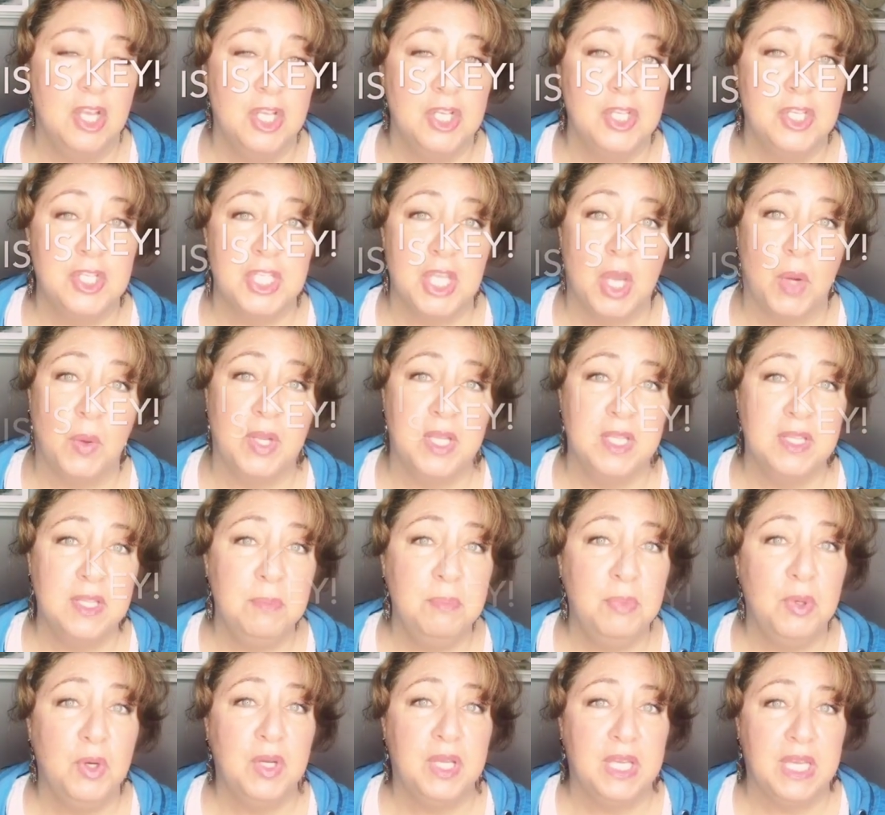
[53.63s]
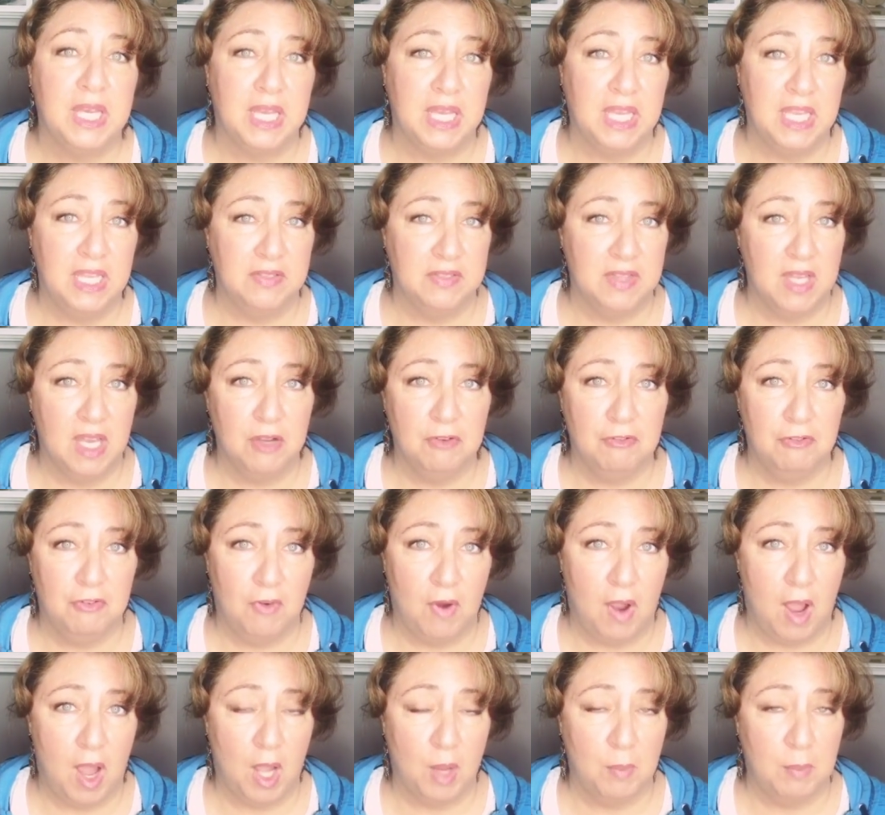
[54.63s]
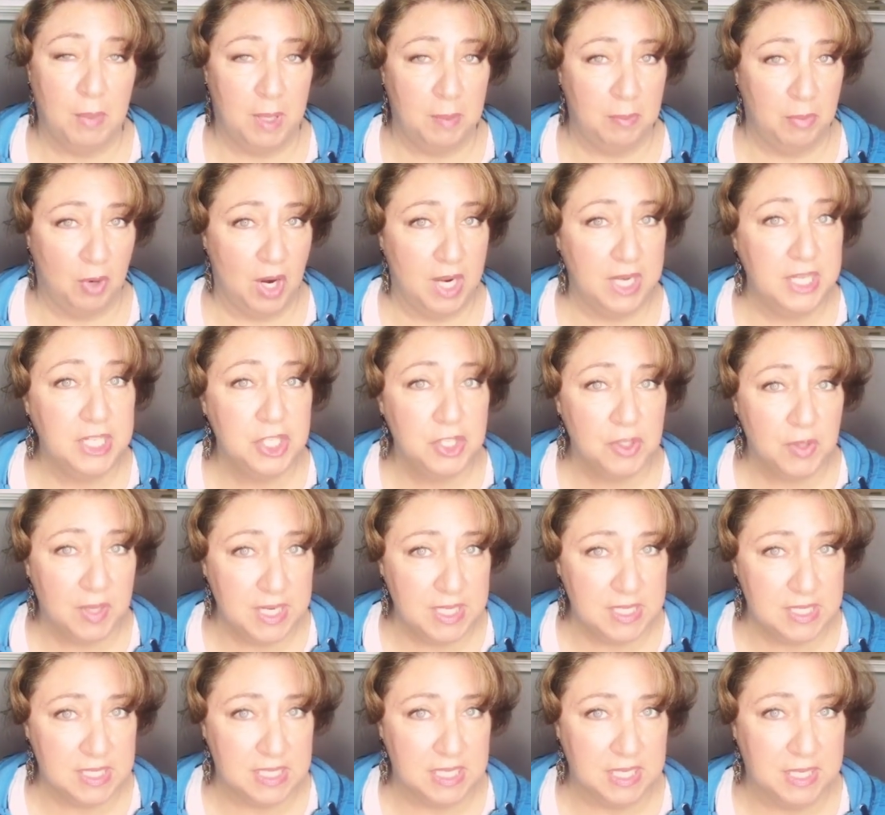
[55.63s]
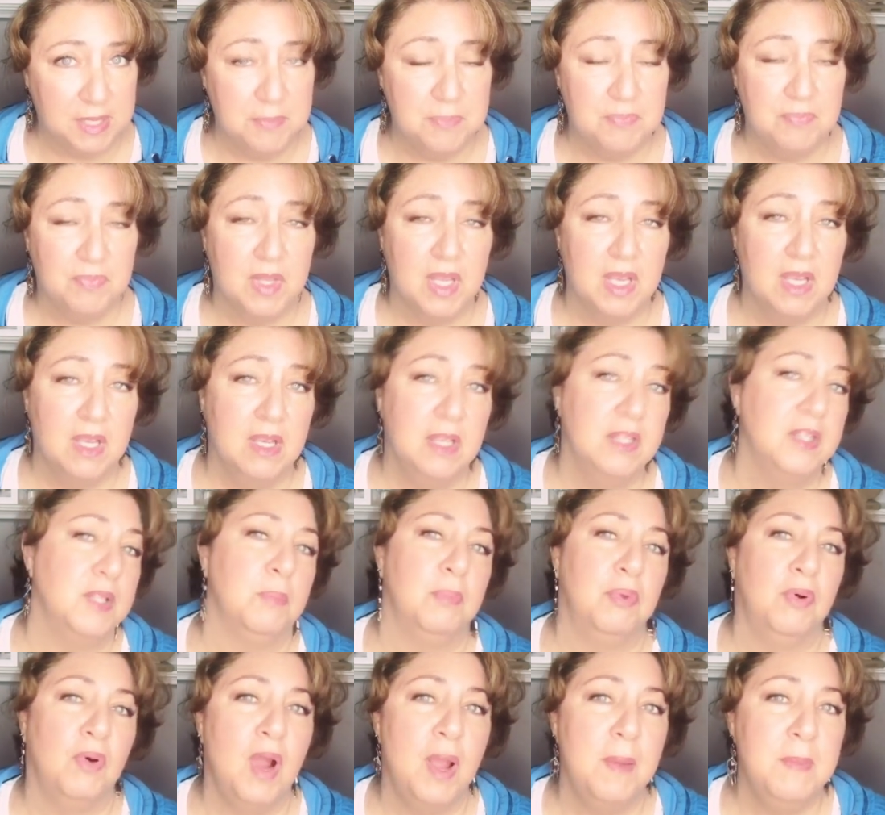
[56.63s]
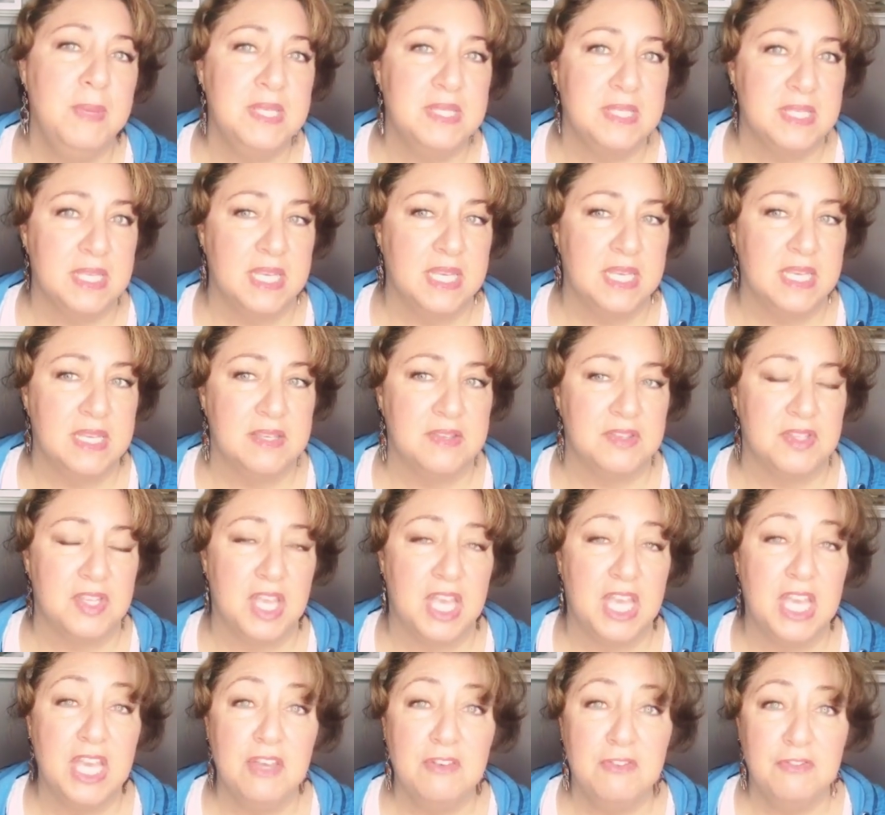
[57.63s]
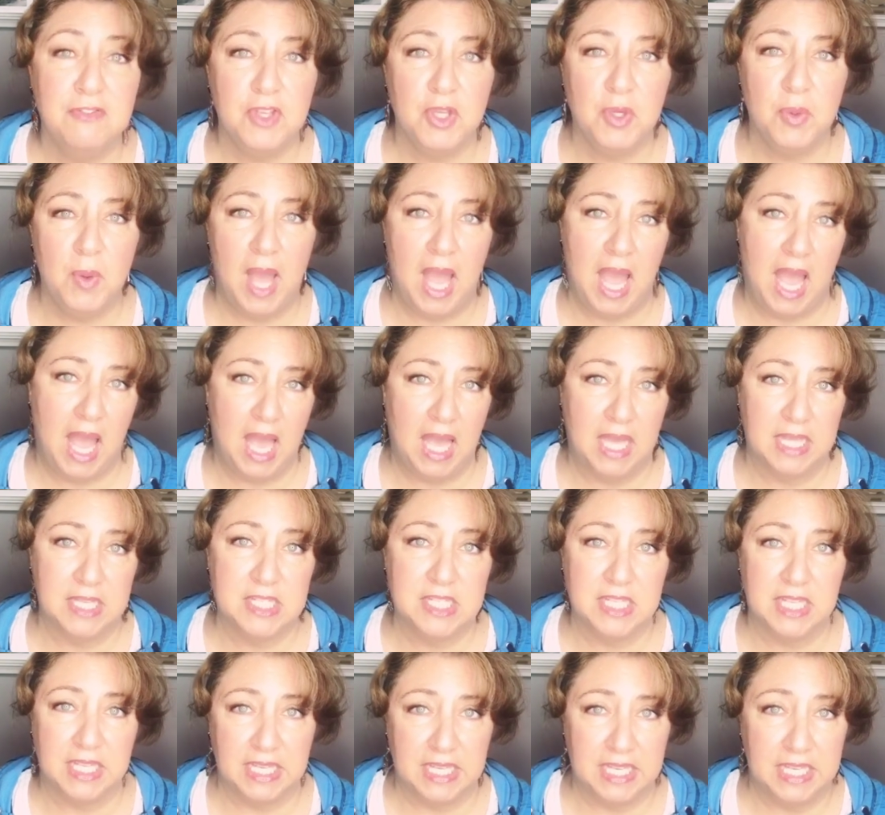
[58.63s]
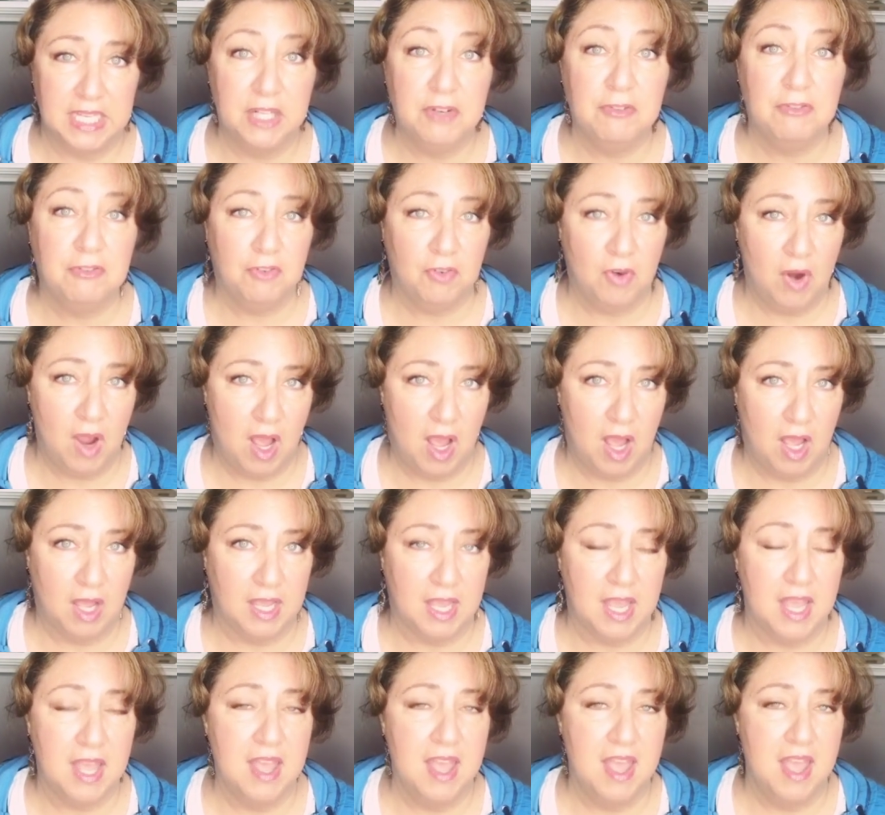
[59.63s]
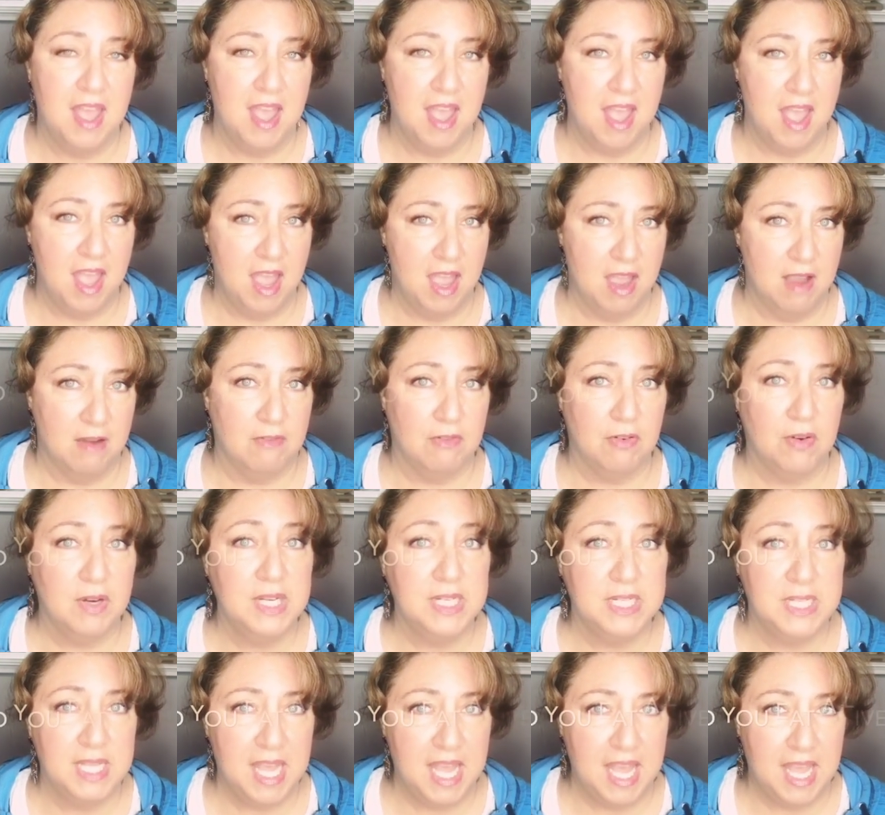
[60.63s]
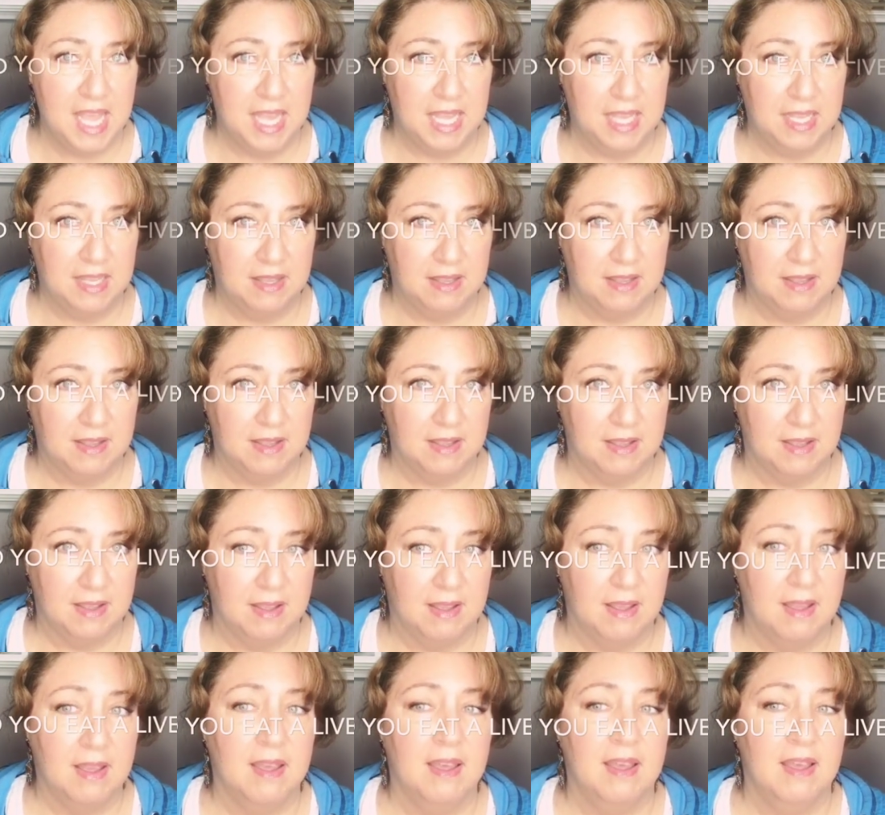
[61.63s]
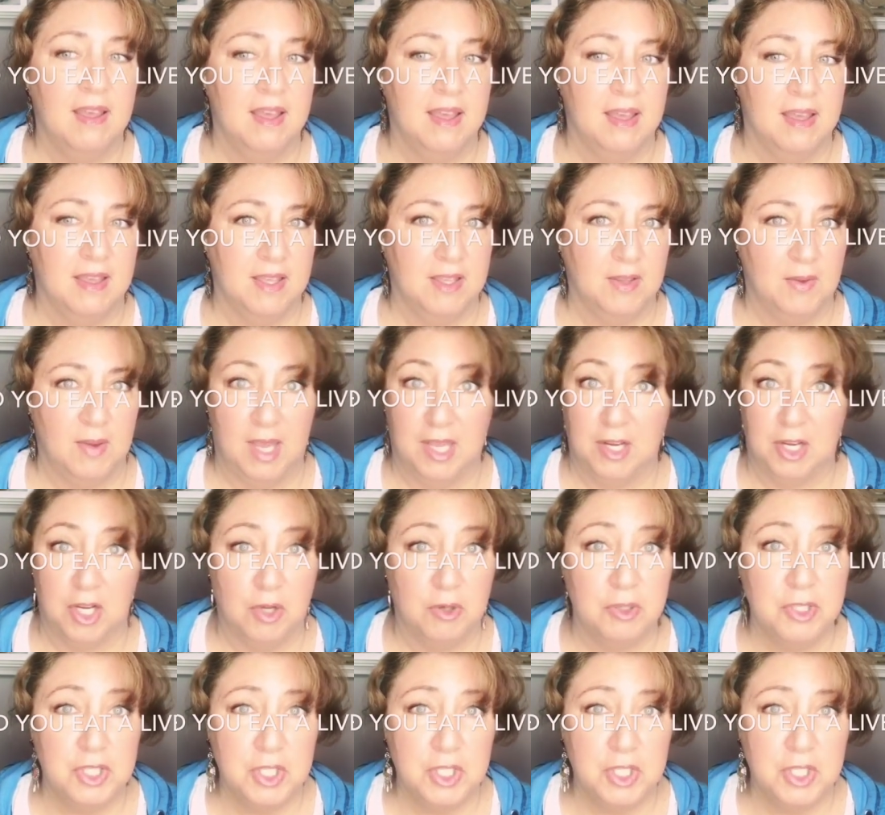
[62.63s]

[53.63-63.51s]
So in the book Eat That Frog by Brian Tracy, the premise is if you had to eat a frog every day, you had no